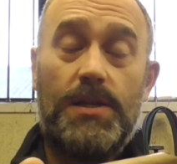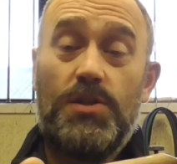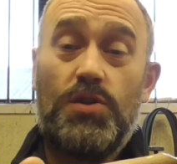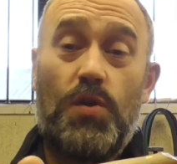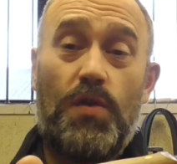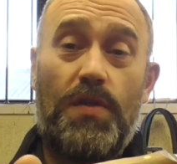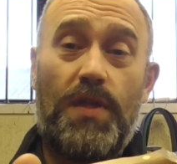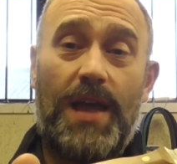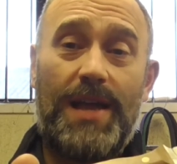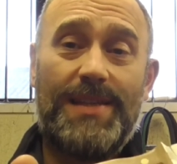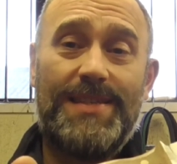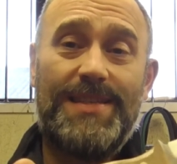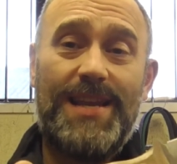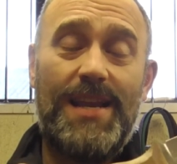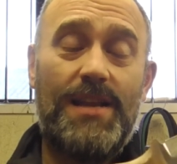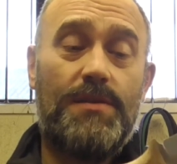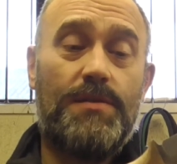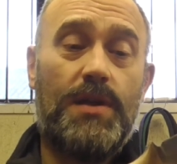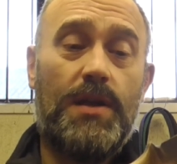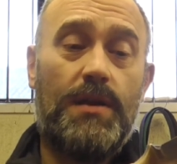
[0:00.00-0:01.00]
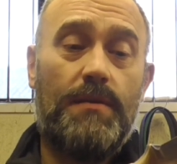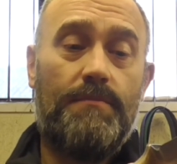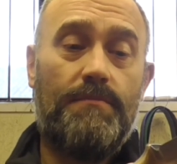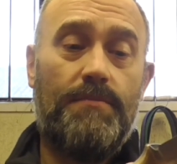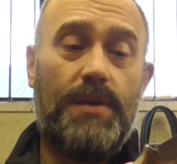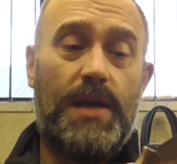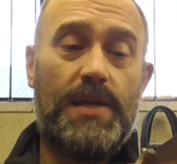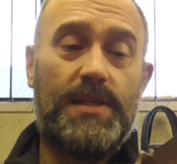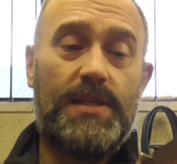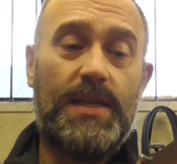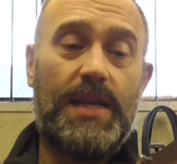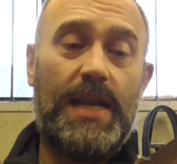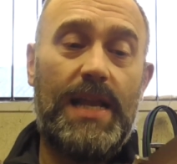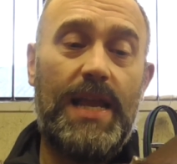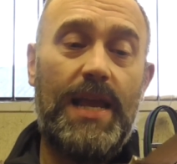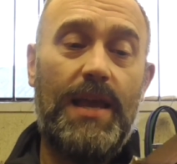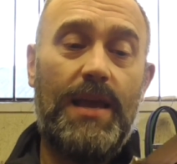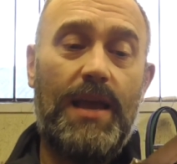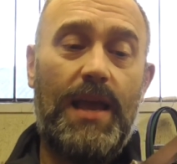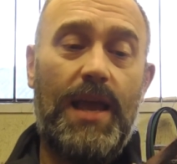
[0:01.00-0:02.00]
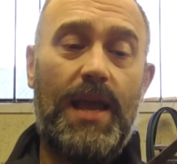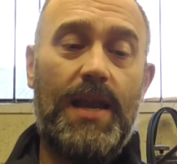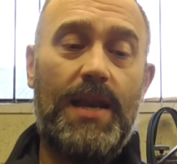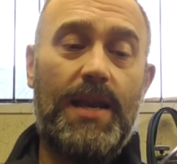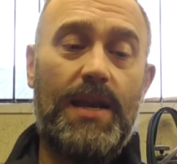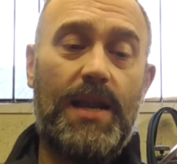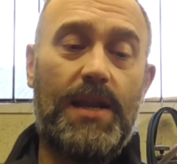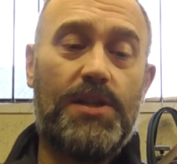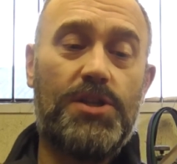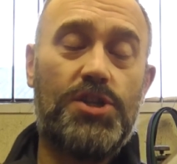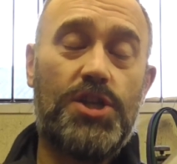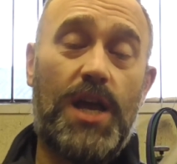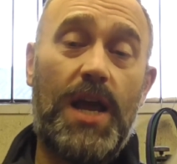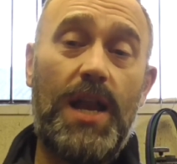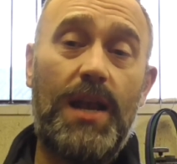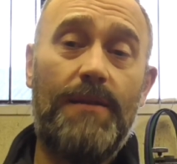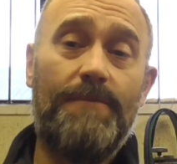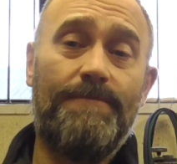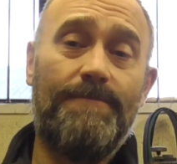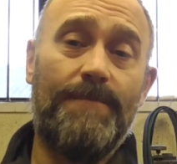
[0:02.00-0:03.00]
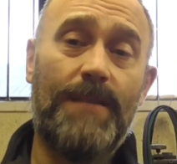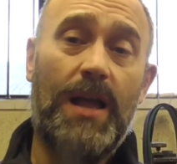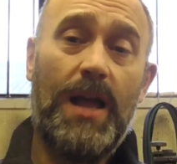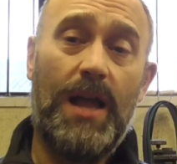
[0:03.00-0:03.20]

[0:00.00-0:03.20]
So that's it, basically, in a nutshell.